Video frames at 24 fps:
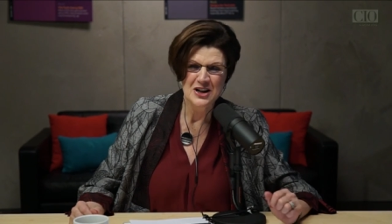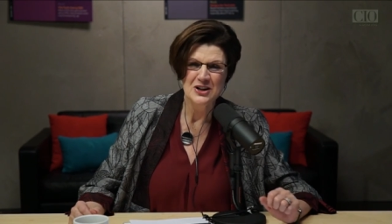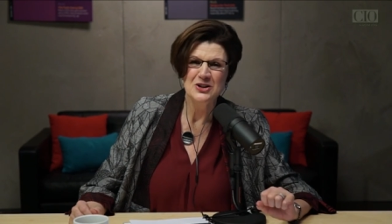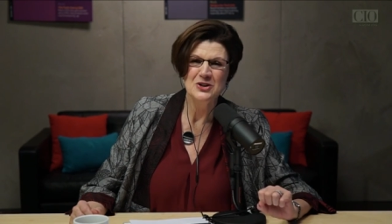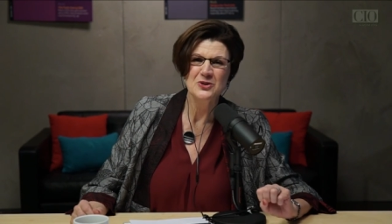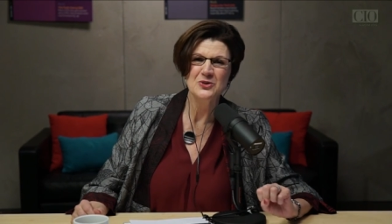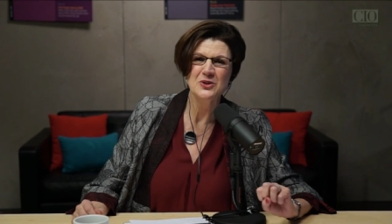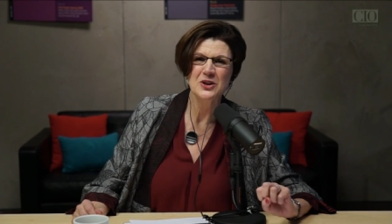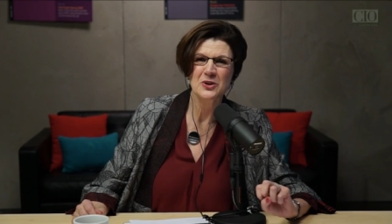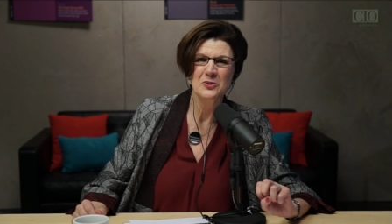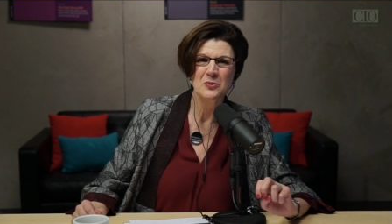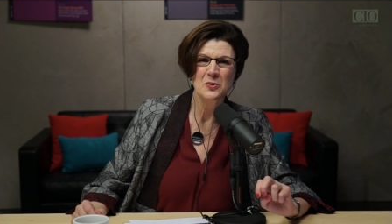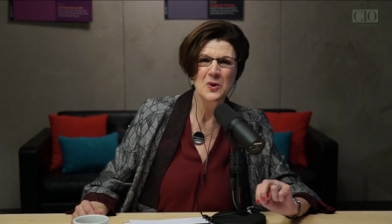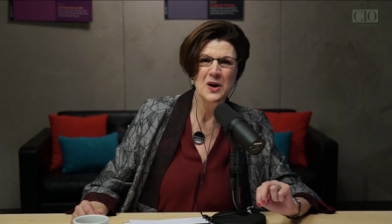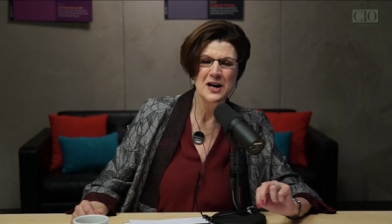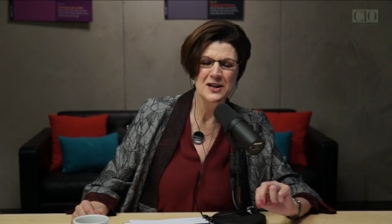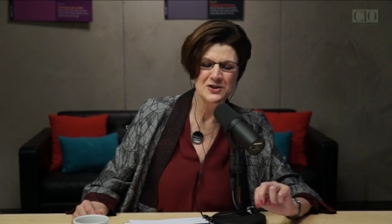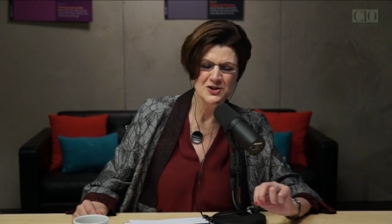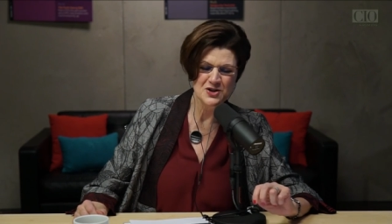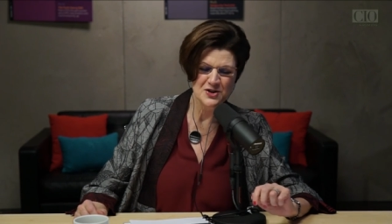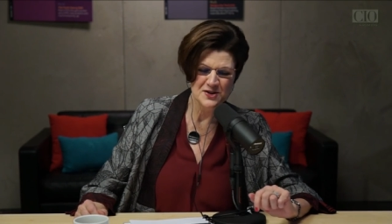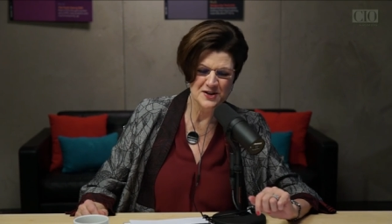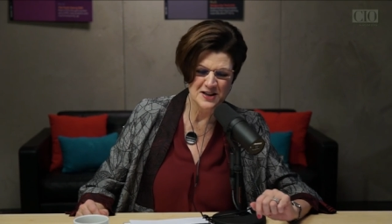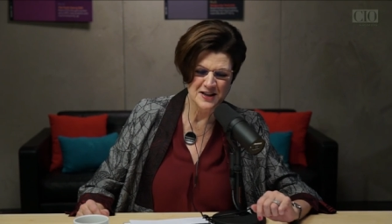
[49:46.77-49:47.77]
you can
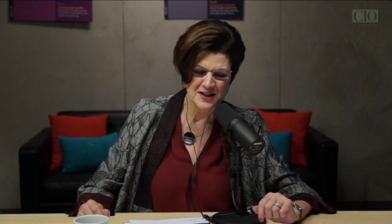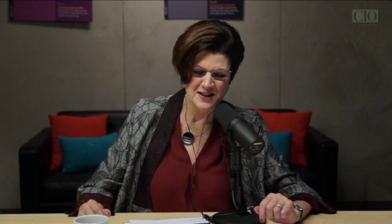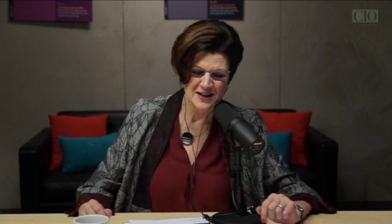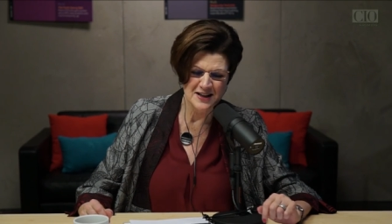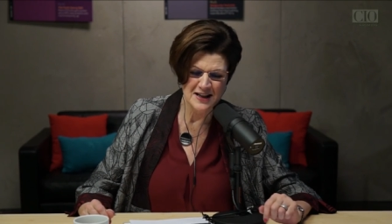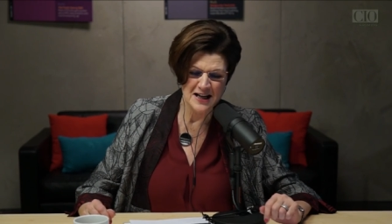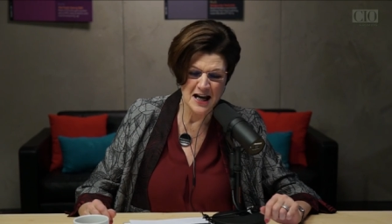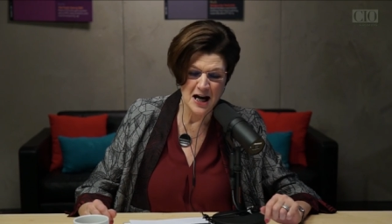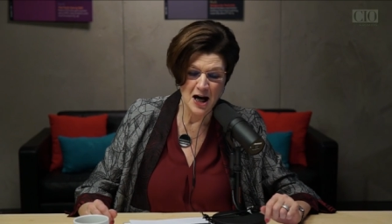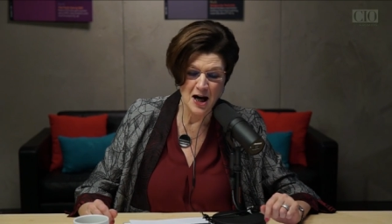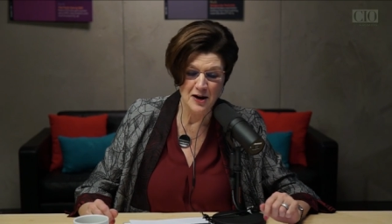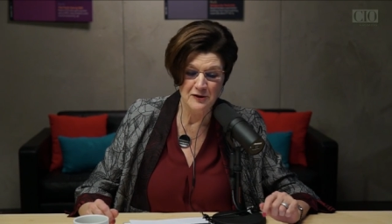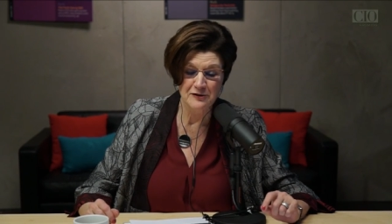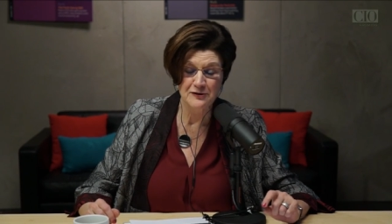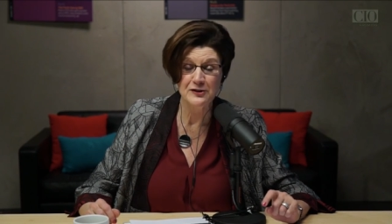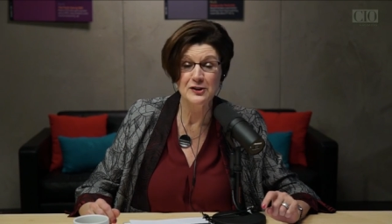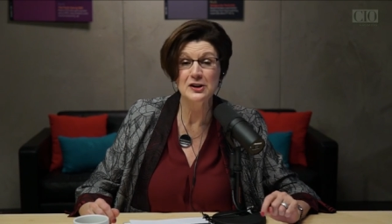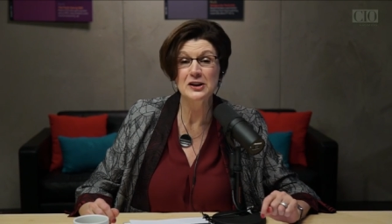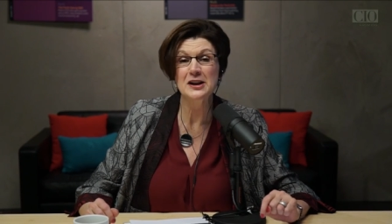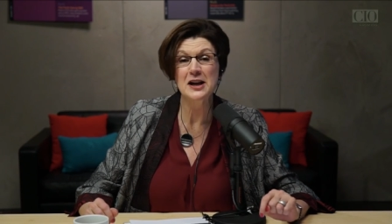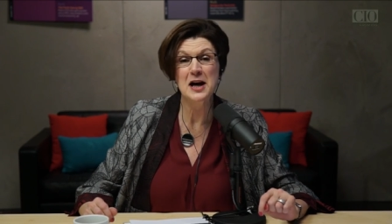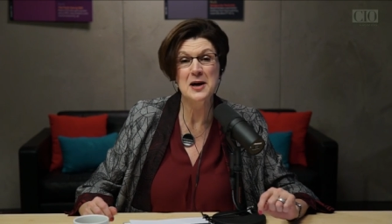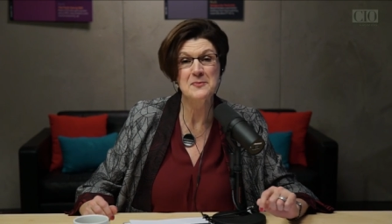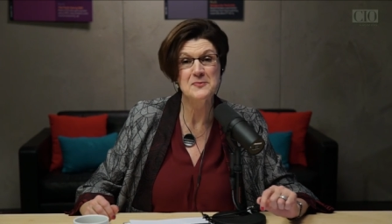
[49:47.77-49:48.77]
watch the uh,
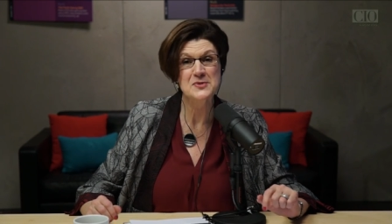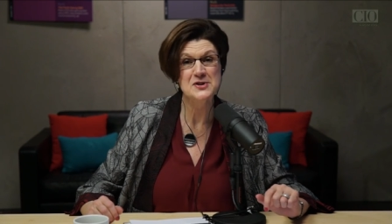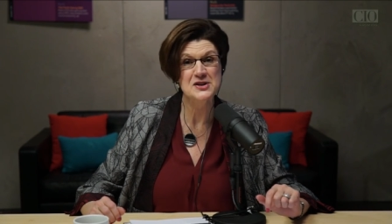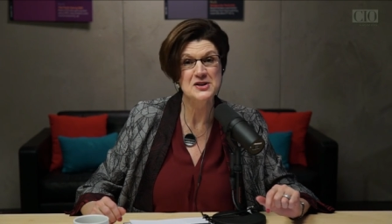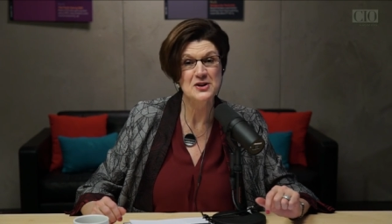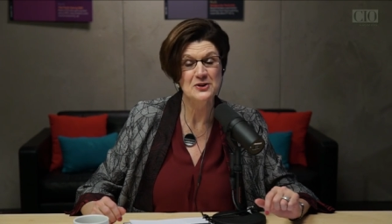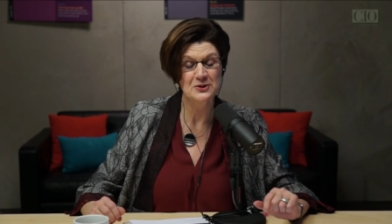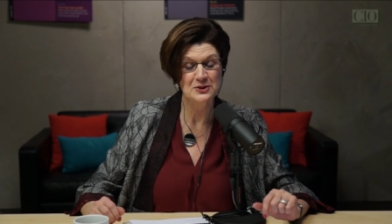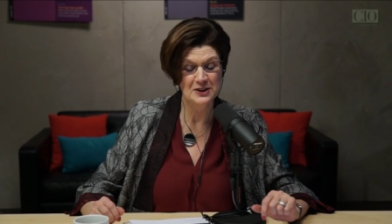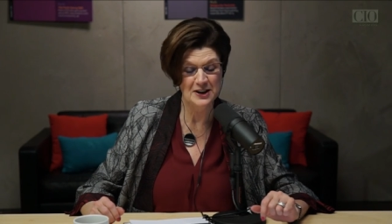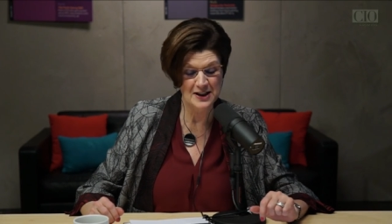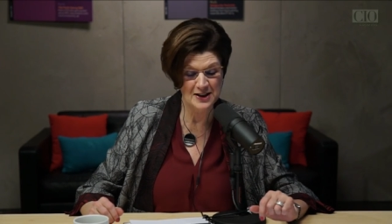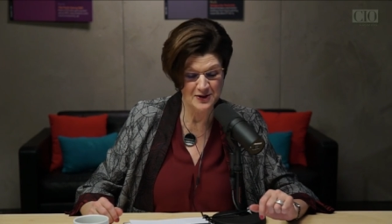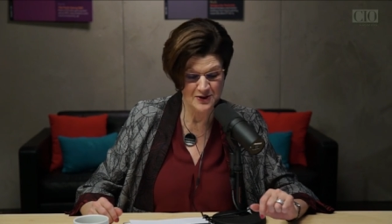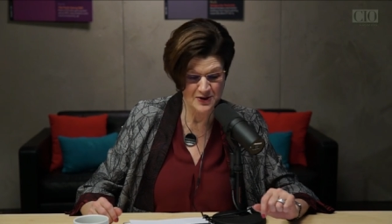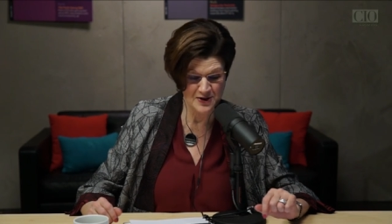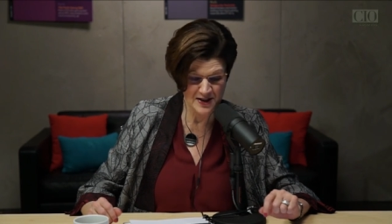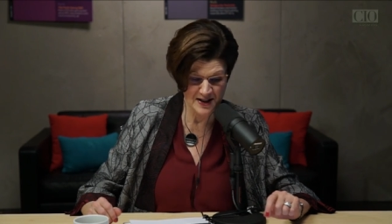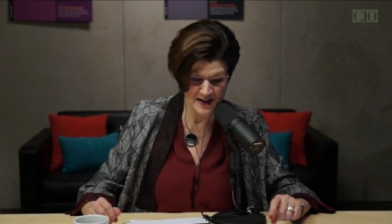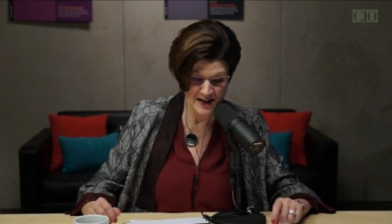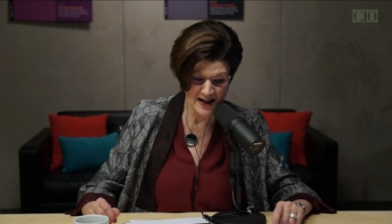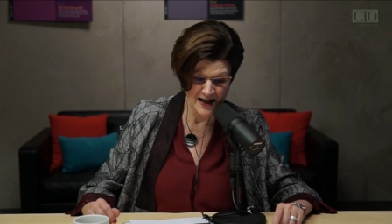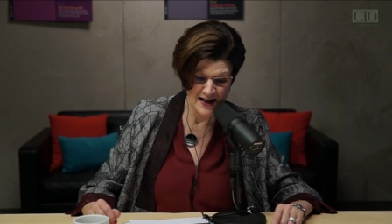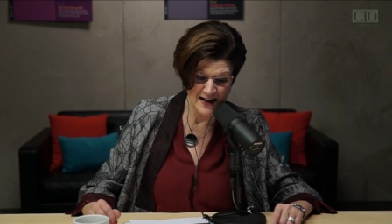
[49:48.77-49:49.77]
full episode later
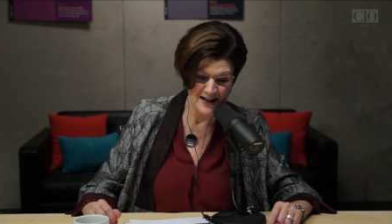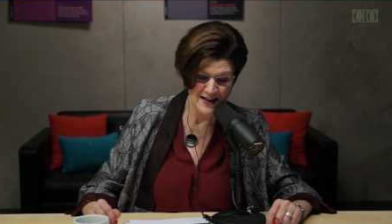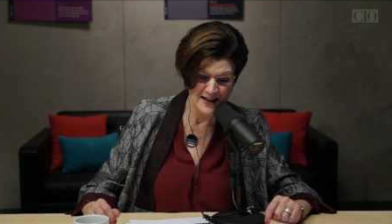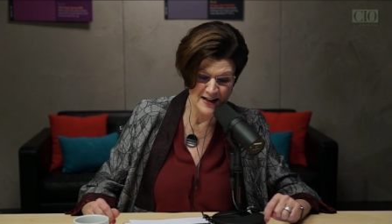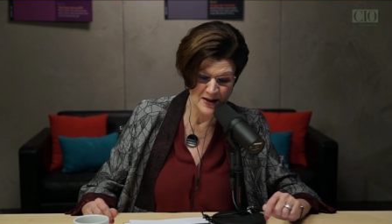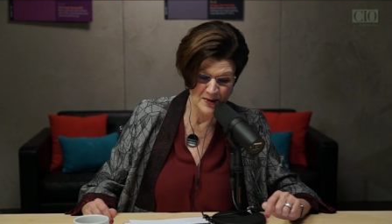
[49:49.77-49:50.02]
today.